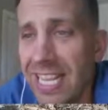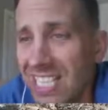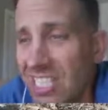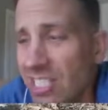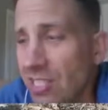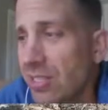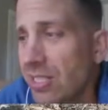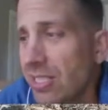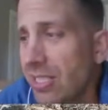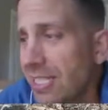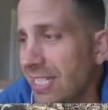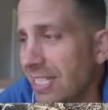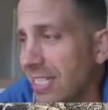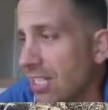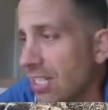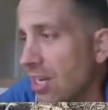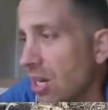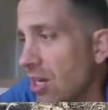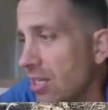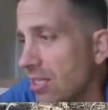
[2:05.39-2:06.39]
You
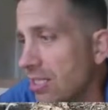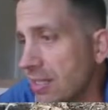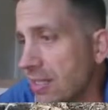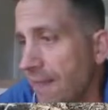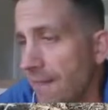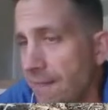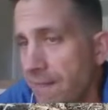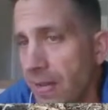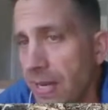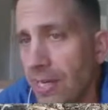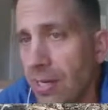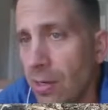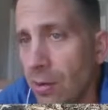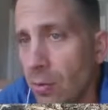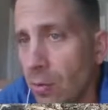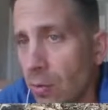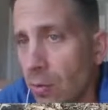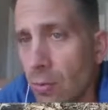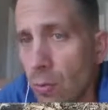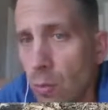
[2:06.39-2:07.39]
can cause
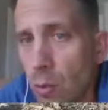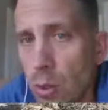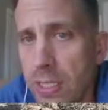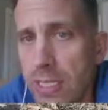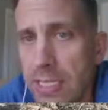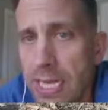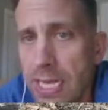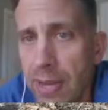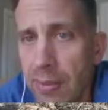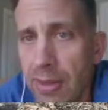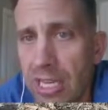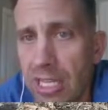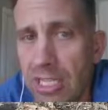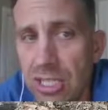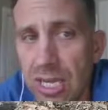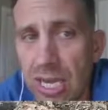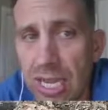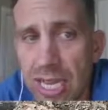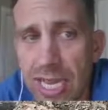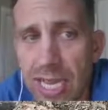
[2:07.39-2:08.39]
severe wood damage